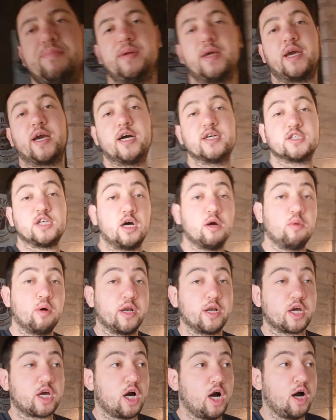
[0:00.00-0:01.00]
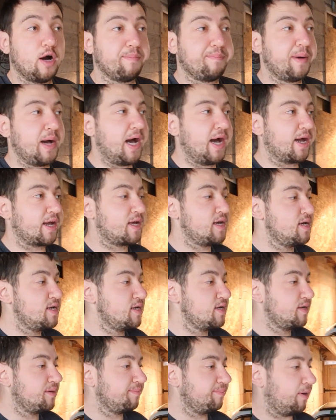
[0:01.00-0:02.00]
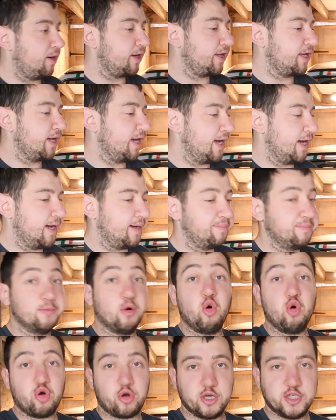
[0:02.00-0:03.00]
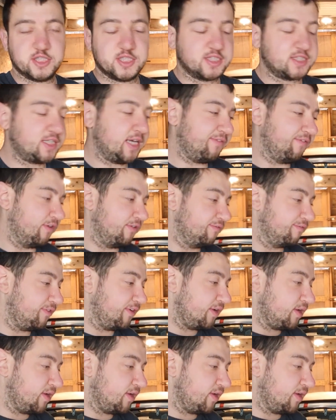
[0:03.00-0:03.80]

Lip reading: because I want the car back by August the 7th.